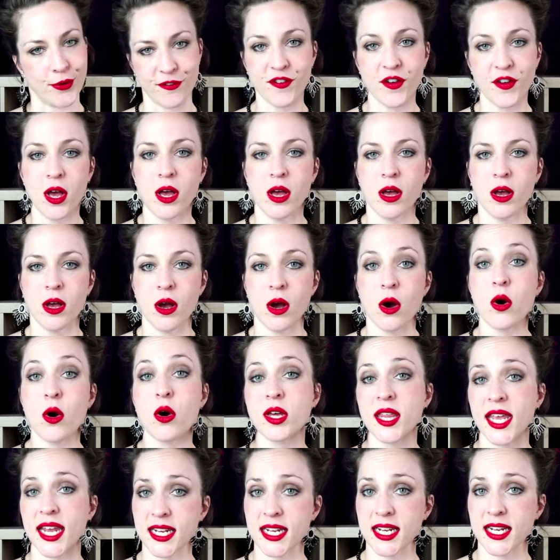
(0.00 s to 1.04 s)
Or they can
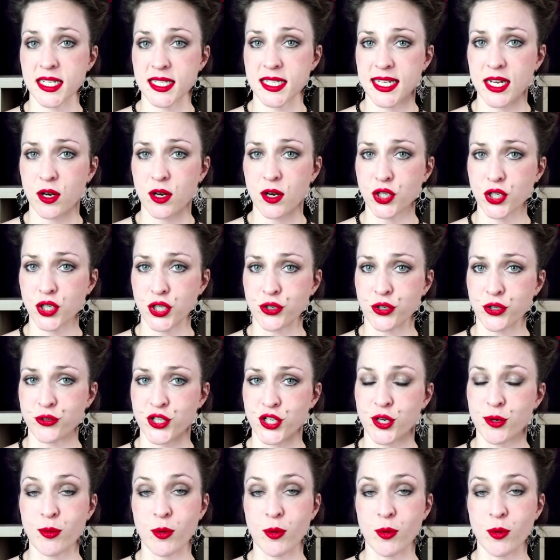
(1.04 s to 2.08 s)
sit on YouTube all
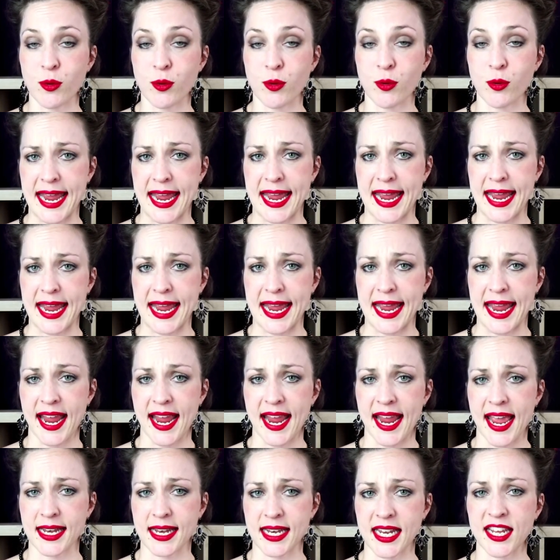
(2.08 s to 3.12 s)
day and leave
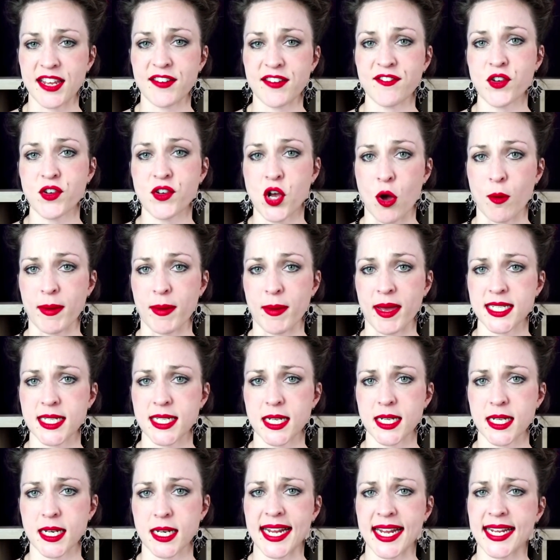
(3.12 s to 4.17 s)
comments like
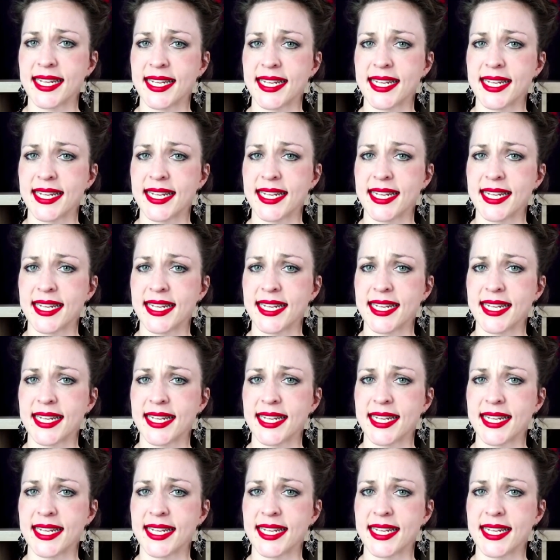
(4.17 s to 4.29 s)
this.